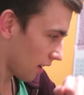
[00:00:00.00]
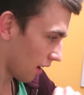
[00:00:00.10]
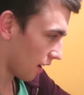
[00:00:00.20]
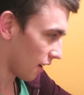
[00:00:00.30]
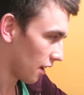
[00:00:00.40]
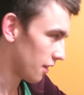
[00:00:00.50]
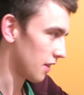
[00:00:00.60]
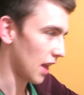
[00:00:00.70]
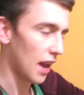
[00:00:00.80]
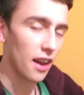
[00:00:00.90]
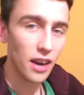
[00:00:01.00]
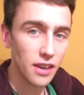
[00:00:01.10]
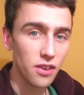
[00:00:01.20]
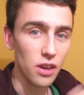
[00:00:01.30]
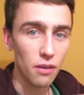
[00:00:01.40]
uh, the
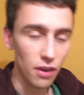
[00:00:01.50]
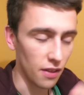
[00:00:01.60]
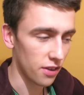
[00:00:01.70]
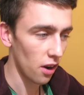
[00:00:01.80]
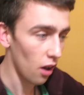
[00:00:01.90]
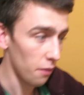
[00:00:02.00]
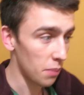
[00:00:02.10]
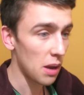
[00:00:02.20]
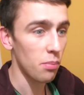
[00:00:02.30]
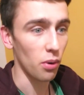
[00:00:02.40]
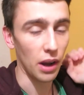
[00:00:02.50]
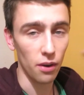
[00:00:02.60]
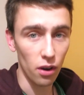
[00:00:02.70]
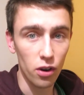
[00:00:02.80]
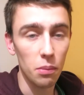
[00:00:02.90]
AI stuff. Like, there's a lot of people
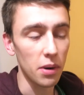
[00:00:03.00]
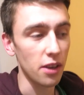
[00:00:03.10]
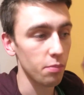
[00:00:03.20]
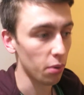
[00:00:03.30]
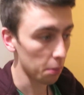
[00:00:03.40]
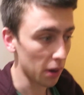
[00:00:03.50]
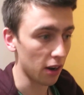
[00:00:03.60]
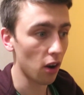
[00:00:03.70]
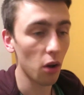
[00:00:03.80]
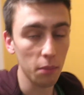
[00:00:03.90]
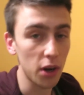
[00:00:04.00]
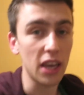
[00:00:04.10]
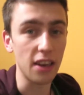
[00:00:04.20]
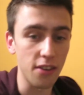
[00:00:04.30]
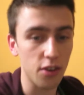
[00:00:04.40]
now, a lot of companies pumping a lot of
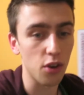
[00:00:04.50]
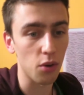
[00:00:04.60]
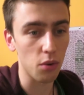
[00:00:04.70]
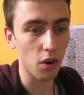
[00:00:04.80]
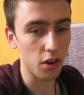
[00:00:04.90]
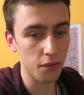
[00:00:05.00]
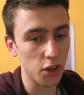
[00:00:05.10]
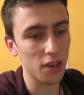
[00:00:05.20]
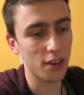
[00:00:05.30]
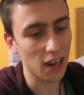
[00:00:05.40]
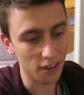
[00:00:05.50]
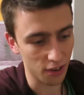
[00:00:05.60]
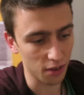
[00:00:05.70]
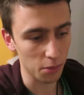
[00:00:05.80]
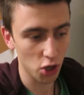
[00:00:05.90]
money into artificial
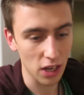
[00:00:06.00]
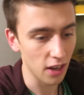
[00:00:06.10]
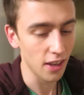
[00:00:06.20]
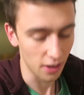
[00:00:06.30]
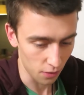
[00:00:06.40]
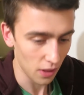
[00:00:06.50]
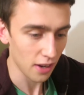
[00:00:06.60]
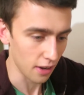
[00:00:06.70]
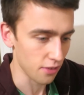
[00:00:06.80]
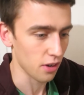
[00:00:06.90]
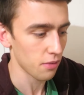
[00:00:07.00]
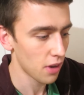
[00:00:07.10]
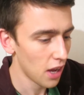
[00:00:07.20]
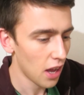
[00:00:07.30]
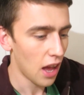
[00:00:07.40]
intelligence and machine learning and all that kind of stuff.
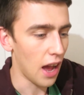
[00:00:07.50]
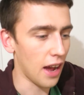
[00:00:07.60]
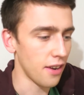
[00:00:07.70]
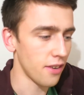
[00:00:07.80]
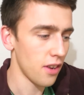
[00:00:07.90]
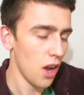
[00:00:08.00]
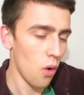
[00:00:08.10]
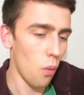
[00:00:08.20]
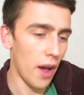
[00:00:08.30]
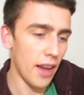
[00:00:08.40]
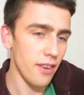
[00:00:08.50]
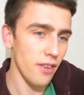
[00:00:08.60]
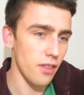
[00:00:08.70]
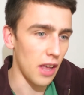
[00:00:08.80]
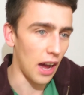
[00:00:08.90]
And where
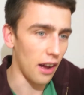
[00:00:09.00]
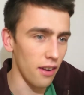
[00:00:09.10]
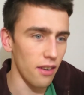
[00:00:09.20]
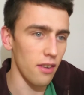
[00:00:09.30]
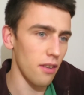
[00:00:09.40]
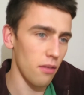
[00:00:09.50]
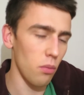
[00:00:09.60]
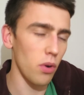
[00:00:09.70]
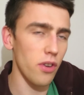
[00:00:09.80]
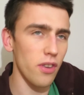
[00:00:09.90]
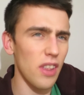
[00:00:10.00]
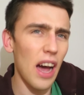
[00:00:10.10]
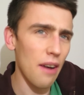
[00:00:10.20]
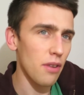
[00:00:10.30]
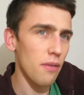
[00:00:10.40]
does that, what does
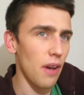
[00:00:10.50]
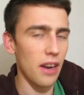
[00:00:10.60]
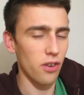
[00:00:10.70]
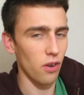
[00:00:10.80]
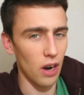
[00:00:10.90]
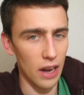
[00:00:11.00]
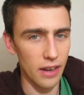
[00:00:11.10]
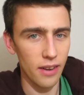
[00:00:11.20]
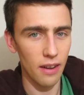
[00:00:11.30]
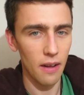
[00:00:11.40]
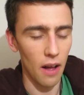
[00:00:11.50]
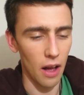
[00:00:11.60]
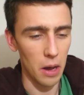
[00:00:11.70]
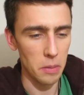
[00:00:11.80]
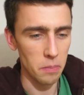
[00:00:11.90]
that have an effect on like
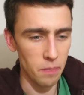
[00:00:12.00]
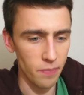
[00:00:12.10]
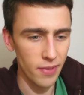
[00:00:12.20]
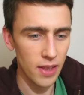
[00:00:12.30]
um,